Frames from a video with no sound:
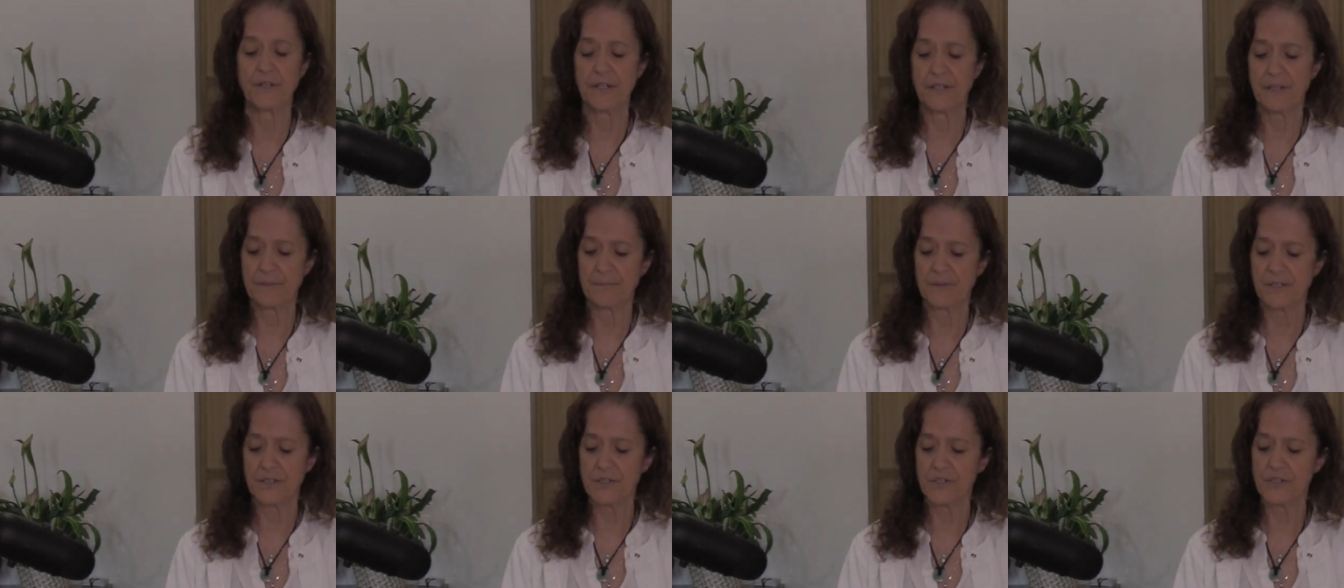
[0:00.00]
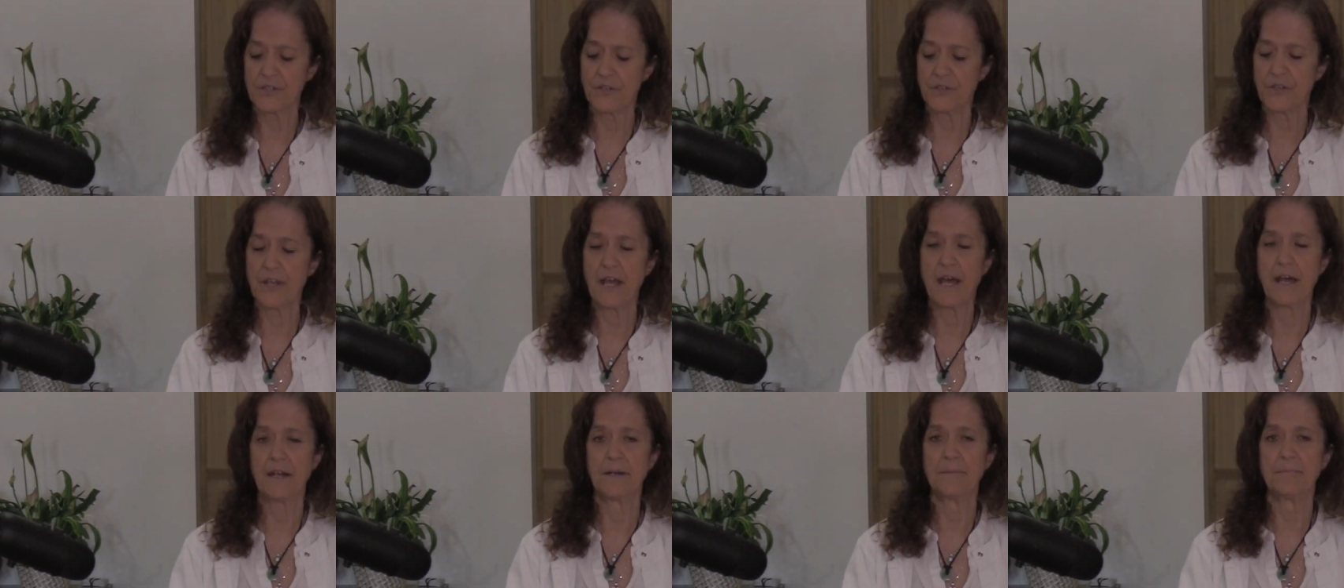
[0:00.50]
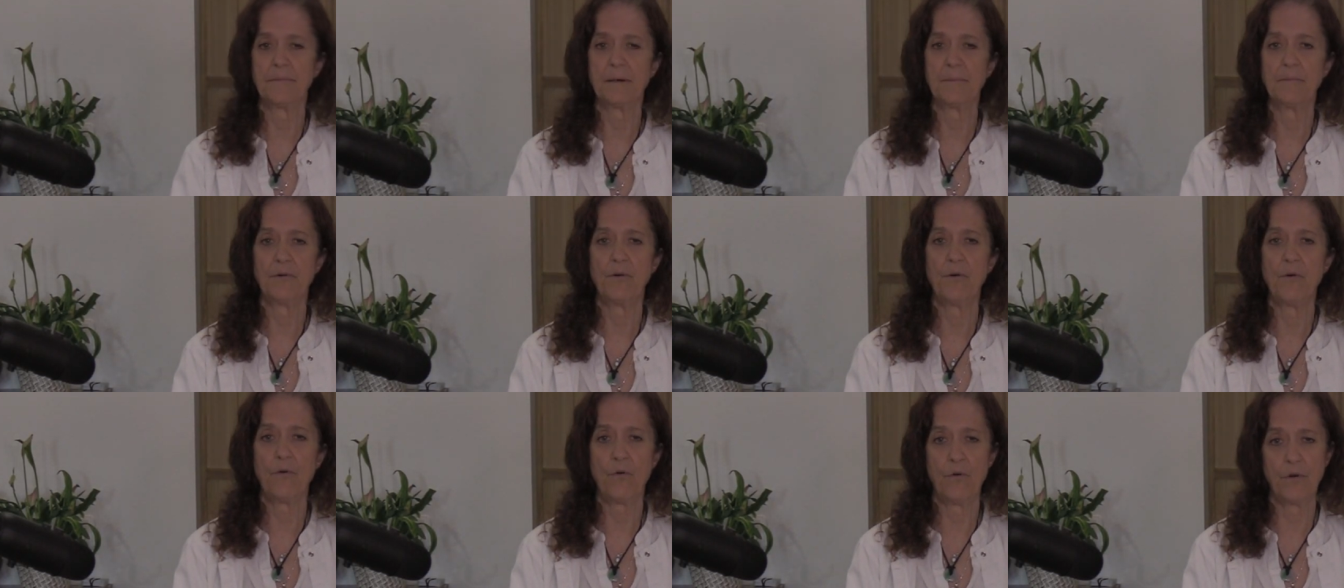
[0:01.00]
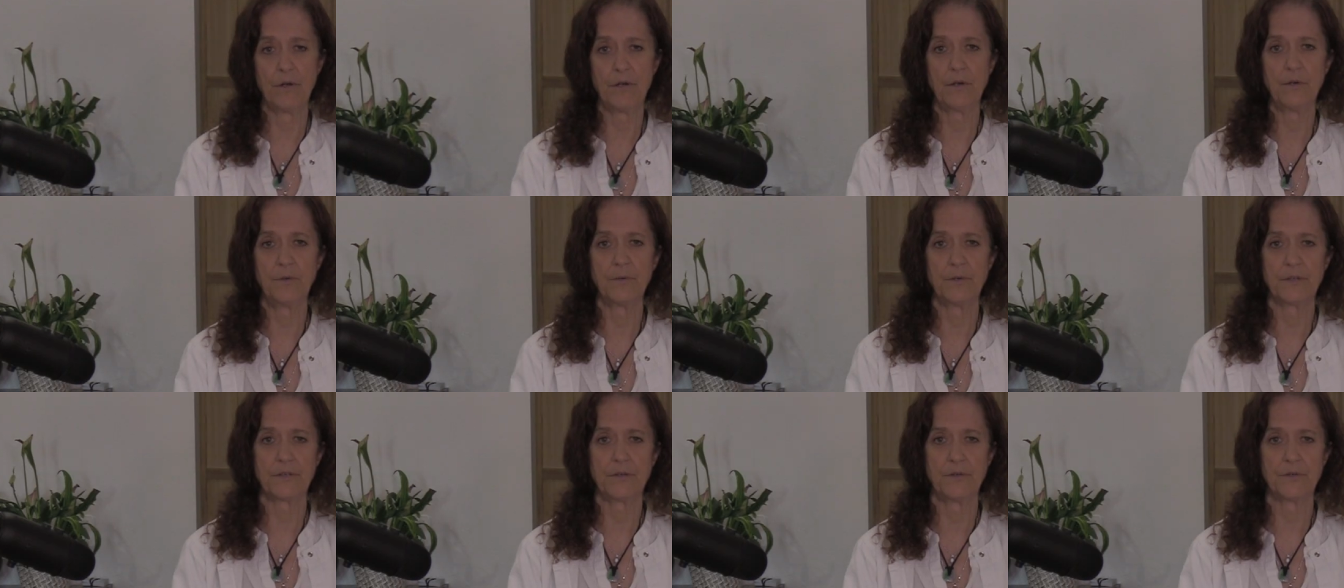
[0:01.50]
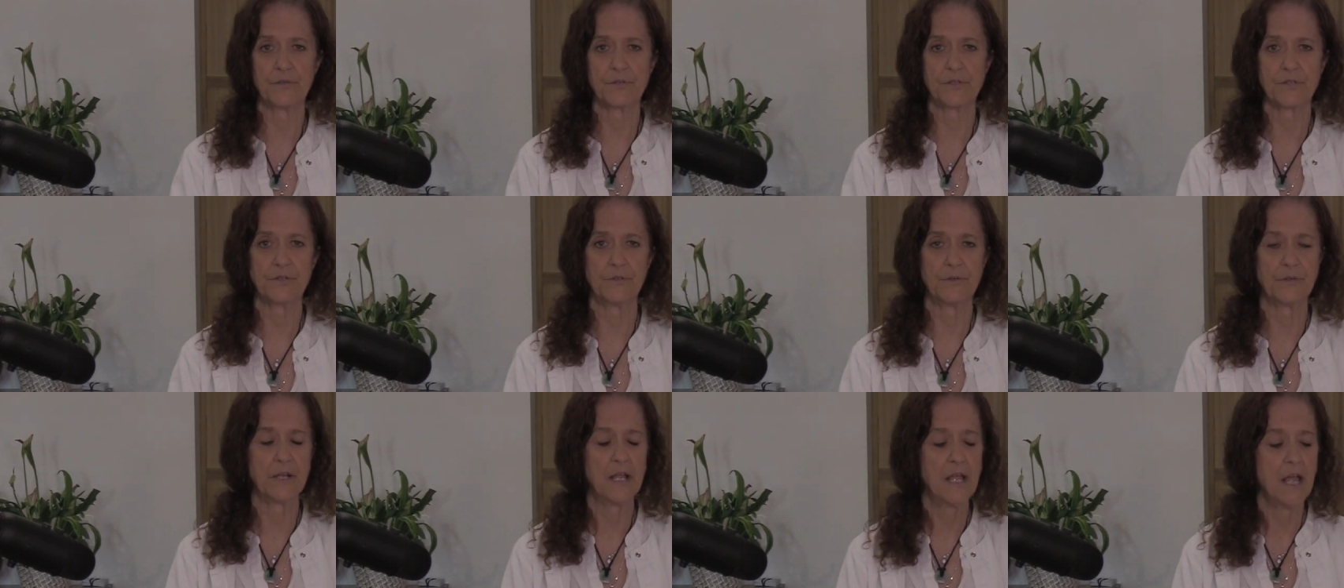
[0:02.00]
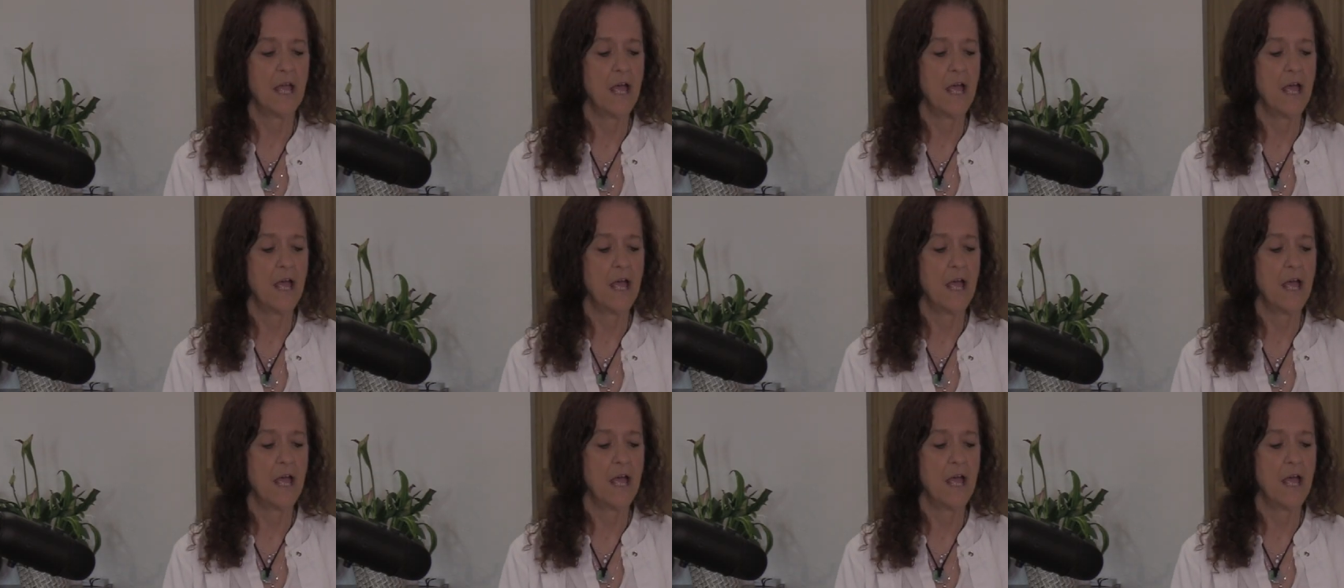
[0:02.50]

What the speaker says: and I'm going to show you how to bubble oil with ozone.